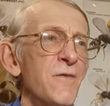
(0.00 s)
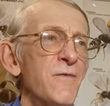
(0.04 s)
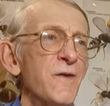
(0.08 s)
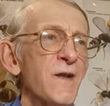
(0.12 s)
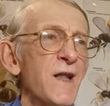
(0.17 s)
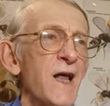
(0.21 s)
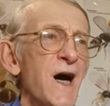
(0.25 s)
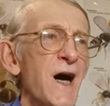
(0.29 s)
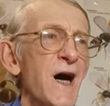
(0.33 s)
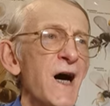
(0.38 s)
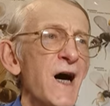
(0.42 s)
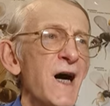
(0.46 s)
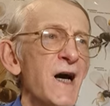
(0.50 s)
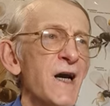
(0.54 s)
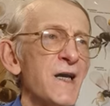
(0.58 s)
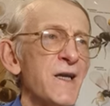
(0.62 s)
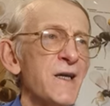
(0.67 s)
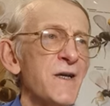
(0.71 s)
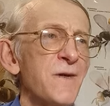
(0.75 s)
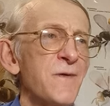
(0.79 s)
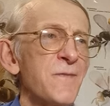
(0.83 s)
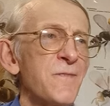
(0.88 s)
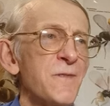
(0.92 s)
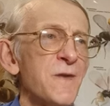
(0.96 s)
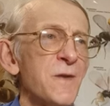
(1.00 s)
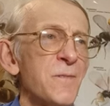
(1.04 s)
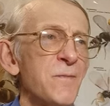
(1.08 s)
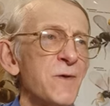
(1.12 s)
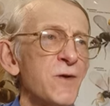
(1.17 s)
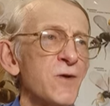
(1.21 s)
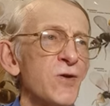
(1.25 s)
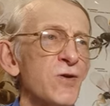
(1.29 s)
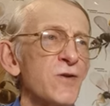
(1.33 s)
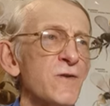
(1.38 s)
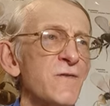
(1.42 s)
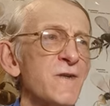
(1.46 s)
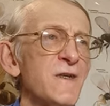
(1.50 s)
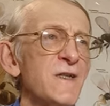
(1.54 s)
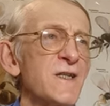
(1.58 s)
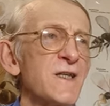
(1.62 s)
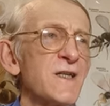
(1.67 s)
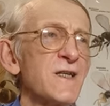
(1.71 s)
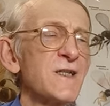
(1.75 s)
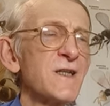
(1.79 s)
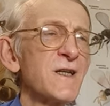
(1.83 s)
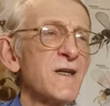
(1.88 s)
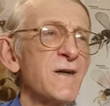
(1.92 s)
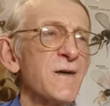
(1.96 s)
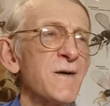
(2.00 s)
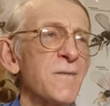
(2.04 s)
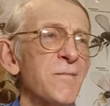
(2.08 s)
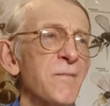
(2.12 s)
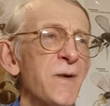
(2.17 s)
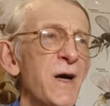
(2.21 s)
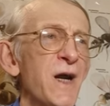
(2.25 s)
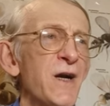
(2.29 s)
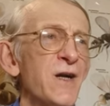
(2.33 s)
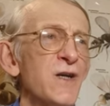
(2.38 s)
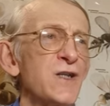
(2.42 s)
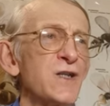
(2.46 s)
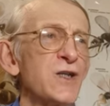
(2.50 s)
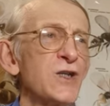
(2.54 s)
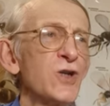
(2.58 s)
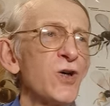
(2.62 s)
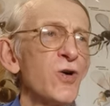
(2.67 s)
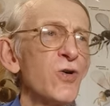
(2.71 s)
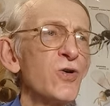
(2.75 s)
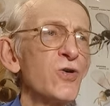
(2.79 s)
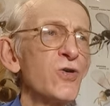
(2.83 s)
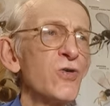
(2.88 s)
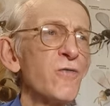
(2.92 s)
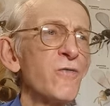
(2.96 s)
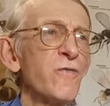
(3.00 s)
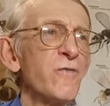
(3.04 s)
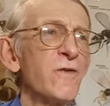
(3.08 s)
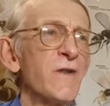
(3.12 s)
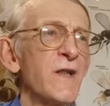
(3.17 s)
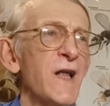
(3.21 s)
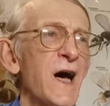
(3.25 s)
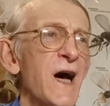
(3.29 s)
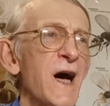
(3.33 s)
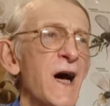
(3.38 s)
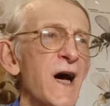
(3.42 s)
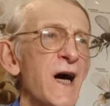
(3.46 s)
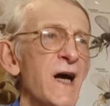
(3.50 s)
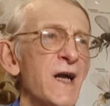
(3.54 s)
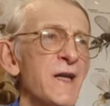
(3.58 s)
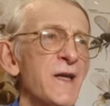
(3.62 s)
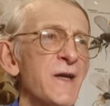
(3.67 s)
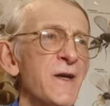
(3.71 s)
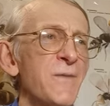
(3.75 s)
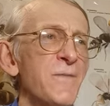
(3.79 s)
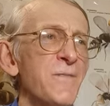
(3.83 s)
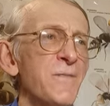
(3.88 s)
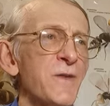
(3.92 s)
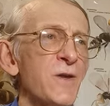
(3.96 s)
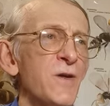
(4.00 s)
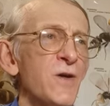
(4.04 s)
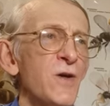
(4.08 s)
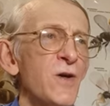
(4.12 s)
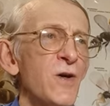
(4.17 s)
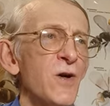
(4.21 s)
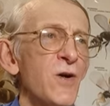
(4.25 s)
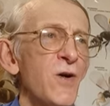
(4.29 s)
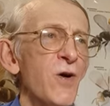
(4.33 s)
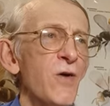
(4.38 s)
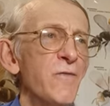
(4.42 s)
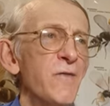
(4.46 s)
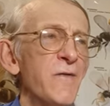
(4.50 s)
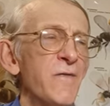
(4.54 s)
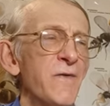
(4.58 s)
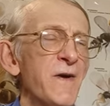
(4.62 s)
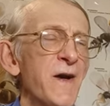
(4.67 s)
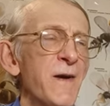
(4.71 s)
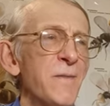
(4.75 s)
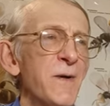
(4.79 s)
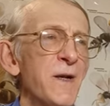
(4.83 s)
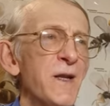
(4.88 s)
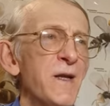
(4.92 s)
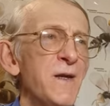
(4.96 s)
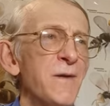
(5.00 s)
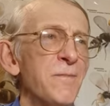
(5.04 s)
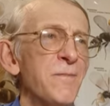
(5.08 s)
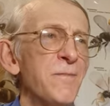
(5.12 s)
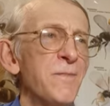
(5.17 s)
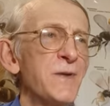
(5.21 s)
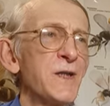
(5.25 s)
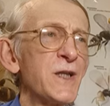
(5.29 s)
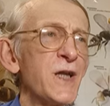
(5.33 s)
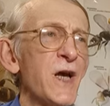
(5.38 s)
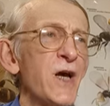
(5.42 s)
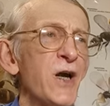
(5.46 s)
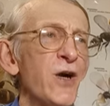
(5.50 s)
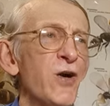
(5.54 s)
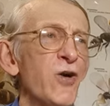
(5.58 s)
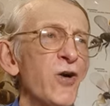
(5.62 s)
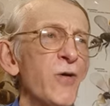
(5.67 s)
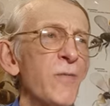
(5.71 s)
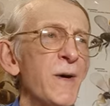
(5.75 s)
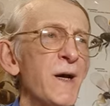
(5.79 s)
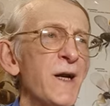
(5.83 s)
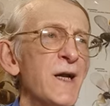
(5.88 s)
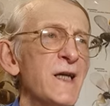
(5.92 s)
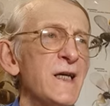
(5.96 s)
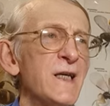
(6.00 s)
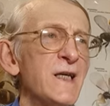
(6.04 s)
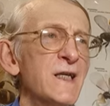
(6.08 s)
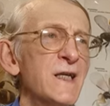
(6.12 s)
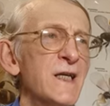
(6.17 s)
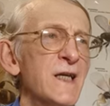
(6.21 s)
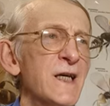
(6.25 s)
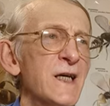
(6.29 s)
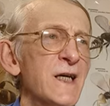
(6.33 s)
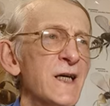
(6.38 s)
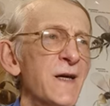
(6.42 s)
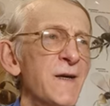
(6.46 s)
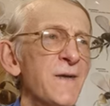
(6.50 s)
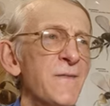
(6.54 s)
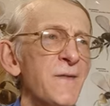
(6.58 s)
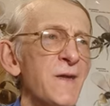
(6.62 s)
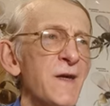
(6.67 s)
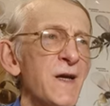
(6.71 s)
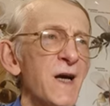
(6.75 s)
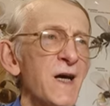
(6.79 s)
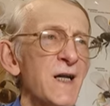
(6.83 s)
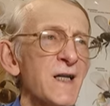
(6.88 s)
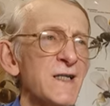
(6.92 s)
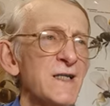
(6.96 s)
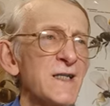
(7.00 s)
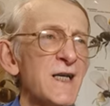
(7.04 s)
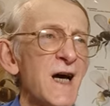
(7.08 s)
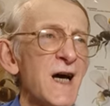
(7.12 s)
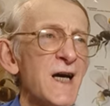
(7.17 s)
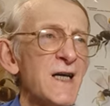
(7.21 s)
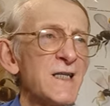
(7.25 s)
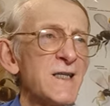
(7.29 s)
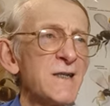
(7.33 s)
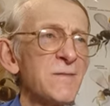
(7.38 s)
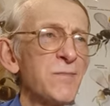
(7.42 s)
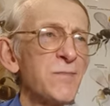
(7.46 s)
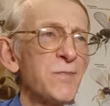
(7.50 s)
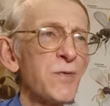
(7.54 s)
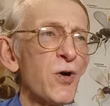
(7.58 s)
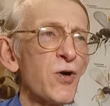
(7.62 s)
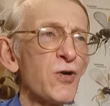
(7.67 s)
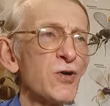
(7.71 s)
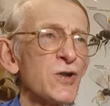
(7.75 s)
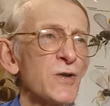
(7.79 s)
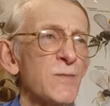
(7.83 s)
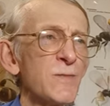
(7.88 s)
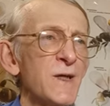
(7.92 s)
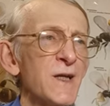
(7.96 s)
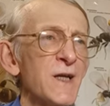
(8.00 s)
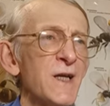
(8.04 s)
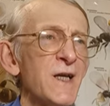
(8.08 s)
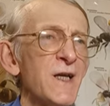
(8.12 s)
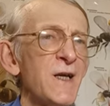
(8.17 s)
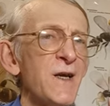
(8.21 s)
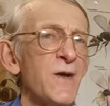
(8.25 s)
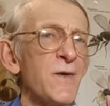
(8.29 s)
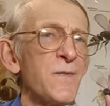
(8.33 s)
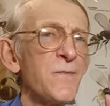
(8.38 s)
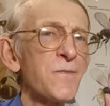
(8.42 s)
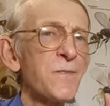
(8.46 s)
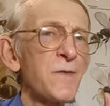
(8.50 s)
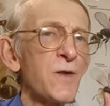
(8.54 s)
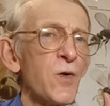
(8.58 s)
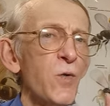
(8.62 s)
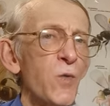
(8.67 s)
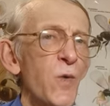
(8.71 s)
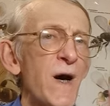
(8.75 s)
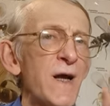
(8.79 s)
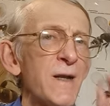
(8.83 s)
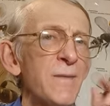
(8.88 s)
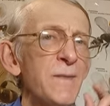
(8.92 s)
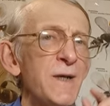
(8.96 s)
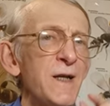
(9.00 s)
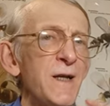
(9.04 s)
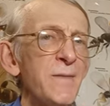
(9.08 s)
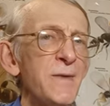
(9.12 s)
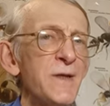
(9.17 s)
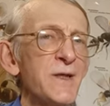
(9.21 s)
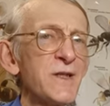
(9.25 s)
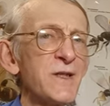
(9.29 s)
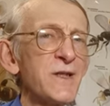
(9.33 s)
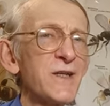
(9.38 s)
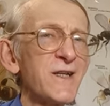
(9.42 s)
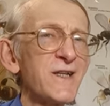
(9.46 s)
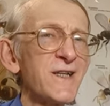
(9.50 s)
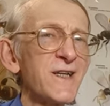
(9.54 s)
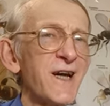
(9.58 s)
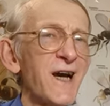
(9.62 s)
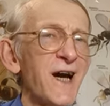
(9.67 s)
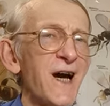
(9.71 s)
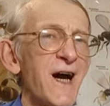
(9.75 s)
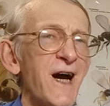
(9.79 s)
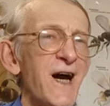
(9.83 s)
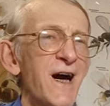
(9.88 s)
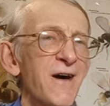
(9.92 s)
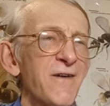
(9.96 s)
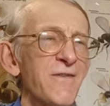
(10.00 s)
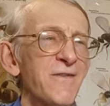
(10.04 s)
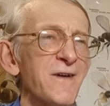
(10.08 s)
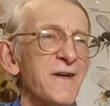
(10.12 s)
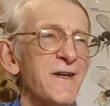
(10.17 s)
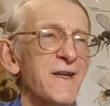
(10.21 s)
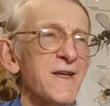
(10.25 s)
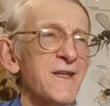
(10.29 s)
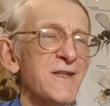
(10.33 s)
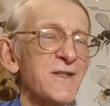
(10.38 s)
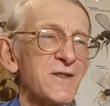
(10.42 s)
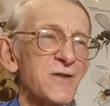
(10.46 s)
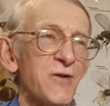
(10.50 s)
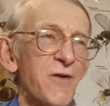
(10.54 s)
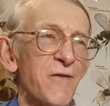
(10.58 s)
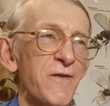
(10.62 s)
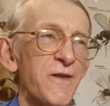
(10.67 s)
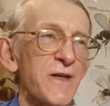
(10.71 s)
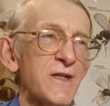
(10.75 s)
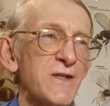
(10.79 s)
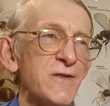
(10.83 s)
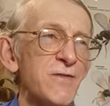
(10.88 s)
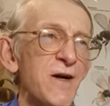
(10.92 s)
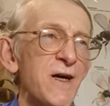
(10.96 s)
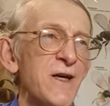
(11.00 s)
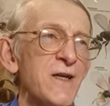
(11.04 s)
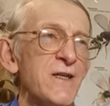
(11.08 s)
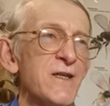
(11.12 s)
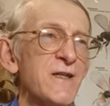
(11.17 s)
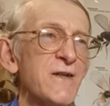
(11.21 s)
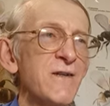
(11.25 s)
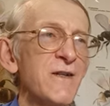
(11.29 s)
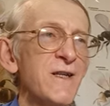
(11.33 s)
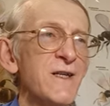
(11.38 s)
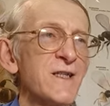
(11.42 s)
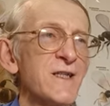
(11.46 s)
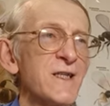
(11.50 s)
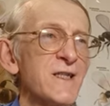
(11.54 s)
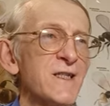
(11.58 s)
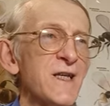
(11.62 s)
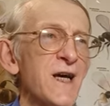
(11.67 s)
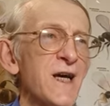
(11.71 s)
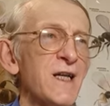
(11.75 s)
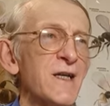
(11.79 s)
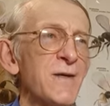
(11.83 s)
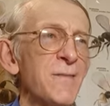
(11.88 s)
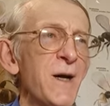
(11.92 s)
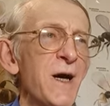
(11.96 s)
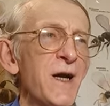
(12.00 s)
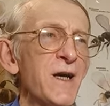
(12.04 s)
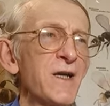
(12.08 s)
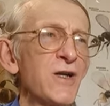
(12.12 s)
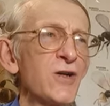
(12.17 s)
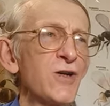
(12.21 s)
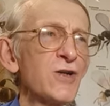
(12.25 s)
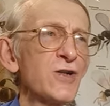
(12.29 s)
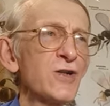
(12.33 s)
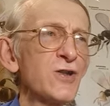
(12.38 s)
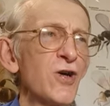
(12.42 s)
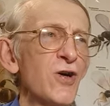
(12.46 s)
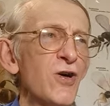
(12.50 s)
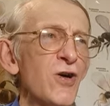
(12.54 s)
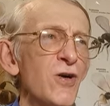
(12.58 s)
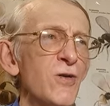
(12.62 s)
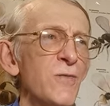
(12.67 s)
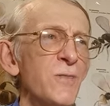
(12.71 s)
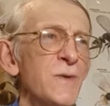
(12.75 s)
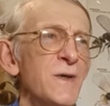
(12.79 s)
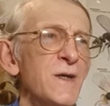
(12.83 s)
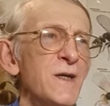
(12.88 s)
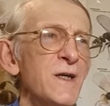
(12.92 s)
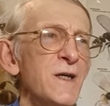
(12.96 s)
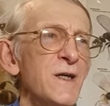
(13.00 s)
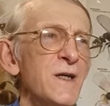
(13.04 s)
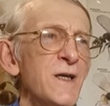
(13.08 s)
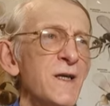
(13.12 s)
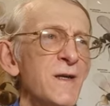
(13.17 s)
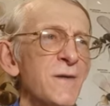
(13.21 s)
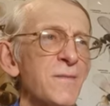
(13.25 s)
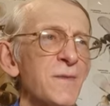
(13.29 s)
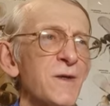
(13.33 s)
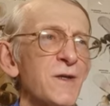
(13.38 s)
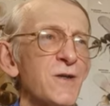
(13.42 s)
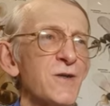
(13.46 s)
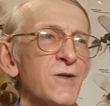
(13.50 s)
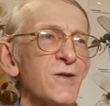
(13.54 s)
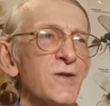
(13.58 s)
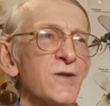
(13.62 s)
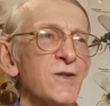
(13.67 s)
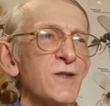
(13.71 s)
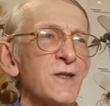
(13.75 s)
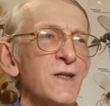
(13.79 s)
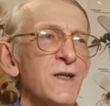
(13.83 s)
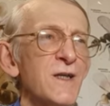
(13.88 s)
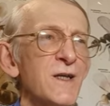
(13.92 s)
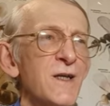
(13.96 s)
fly. Because this is a parasitoid of fly of a family Pteromalidae. And size approximately 1.5 millimeters. So that's why this is under microscope. Because